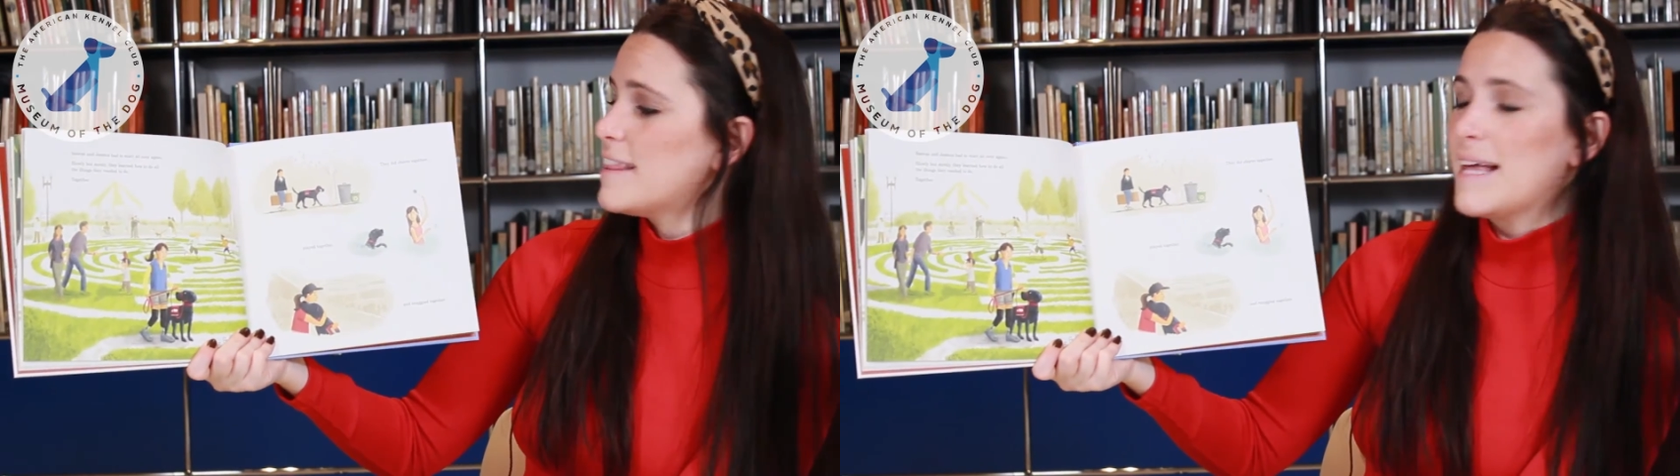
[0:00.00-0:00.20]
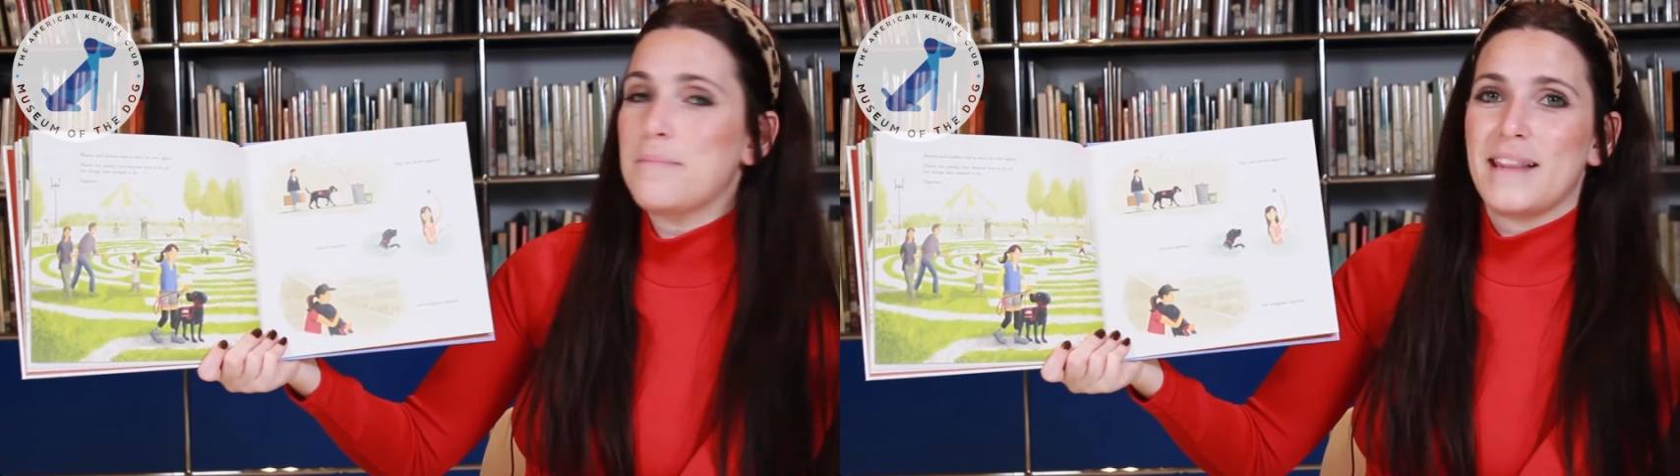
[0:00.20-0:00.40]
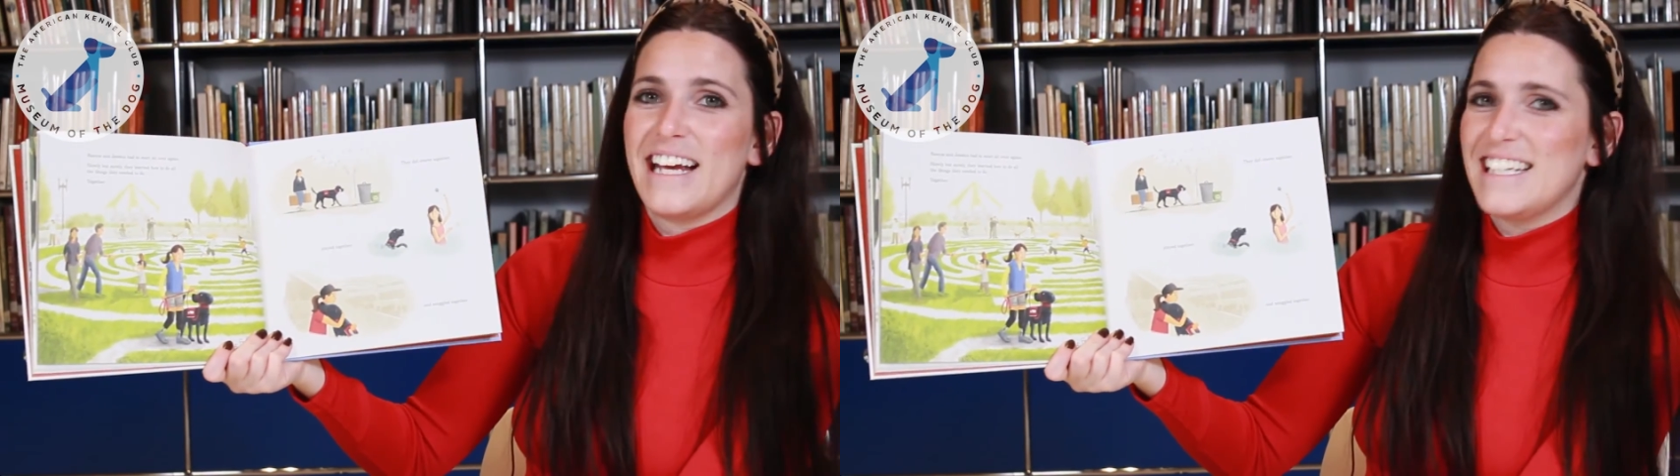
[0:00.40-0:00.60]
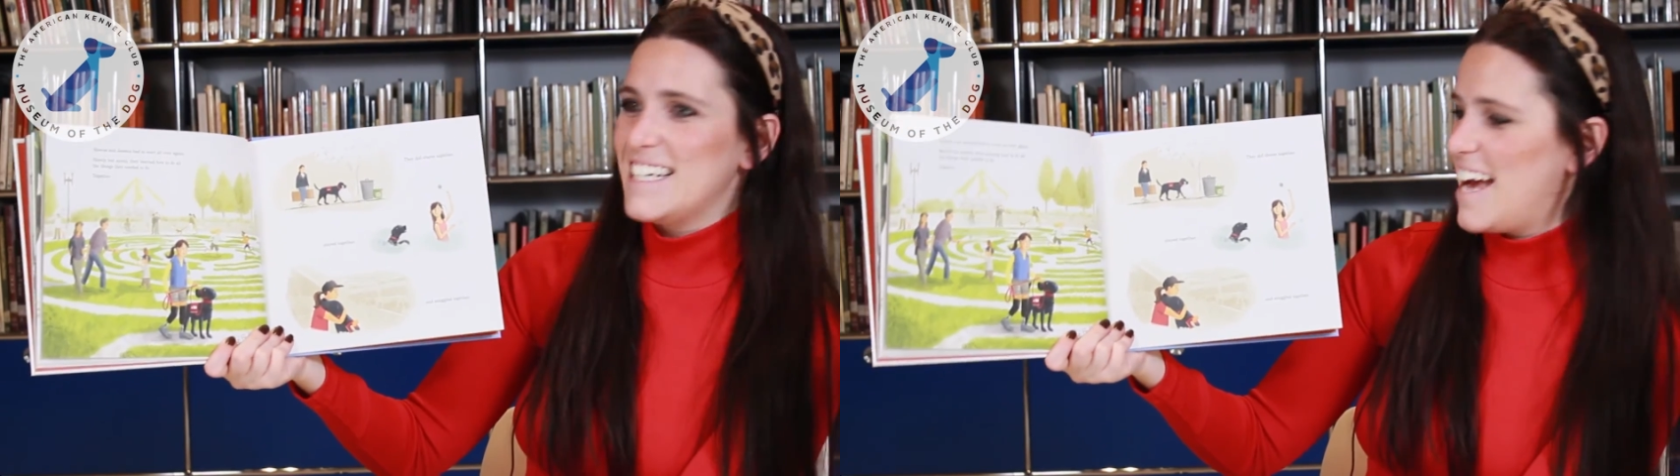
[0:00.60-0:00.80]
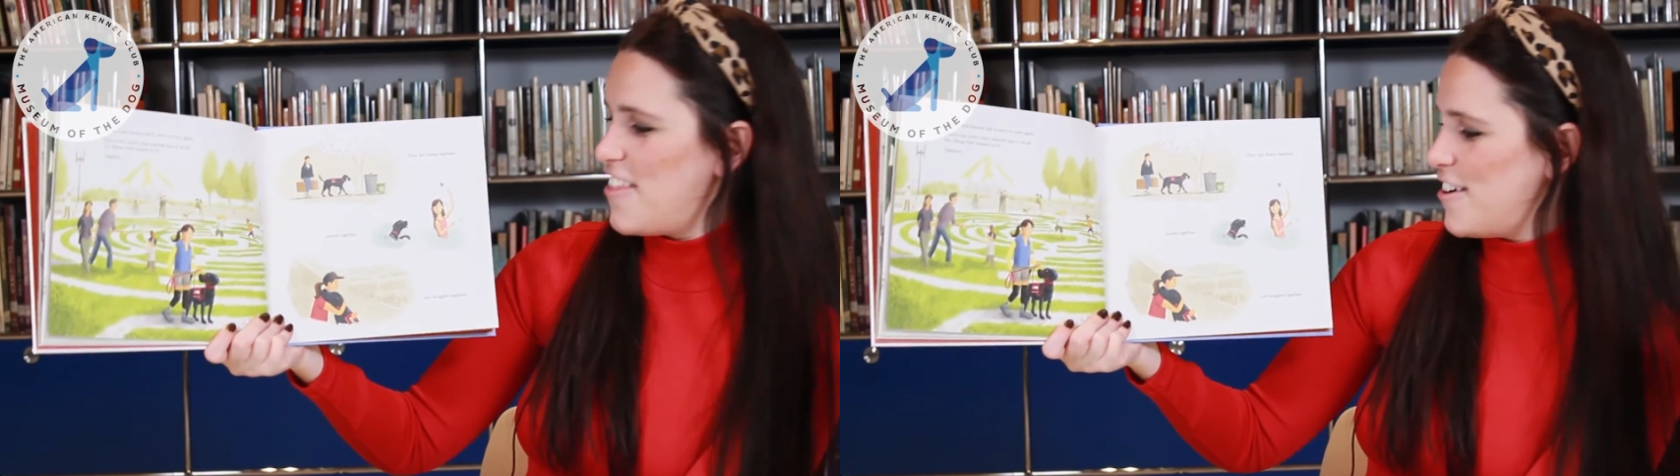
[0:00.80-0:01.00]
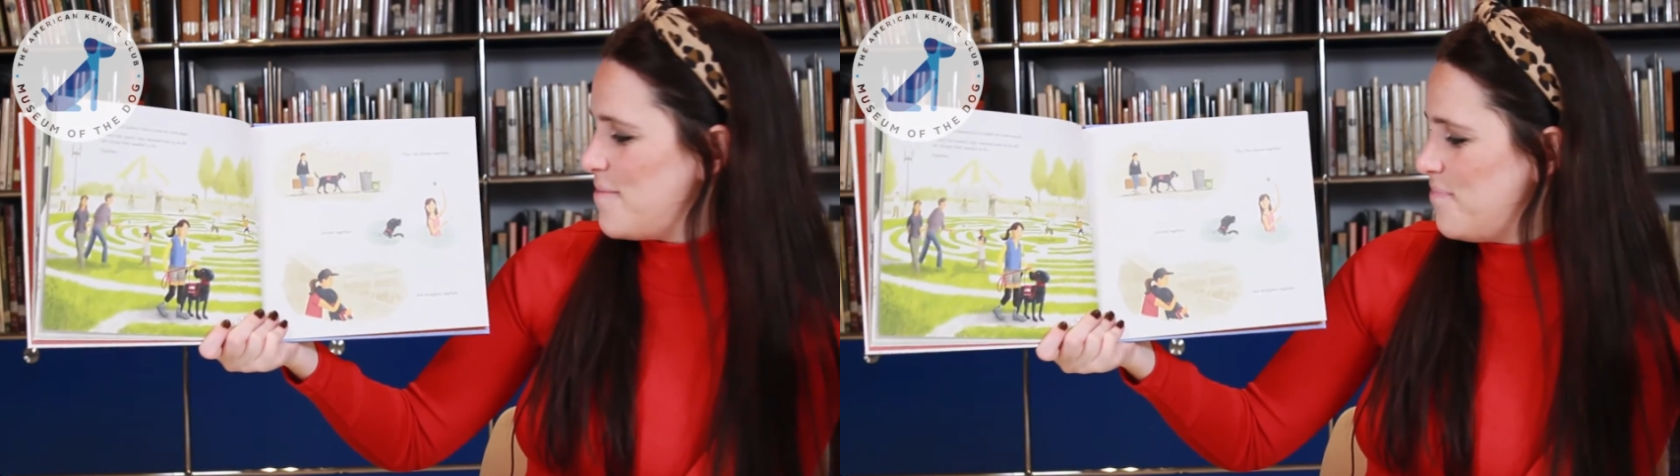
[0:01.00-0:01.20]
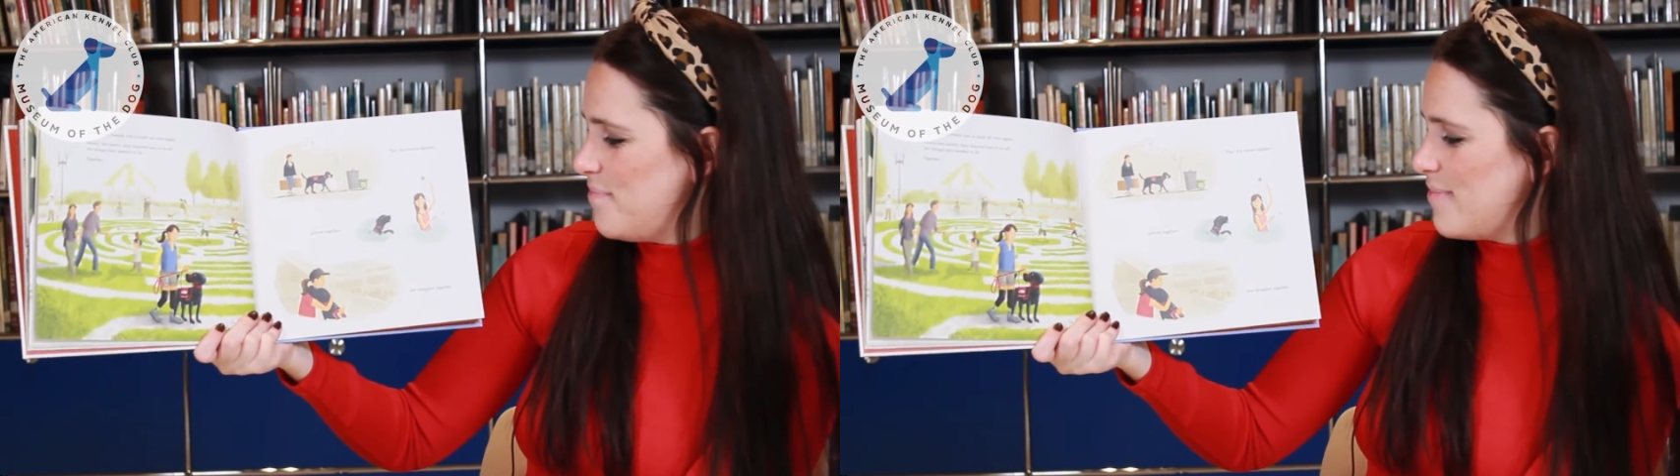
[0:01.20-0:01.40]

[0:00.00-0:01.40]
they played together,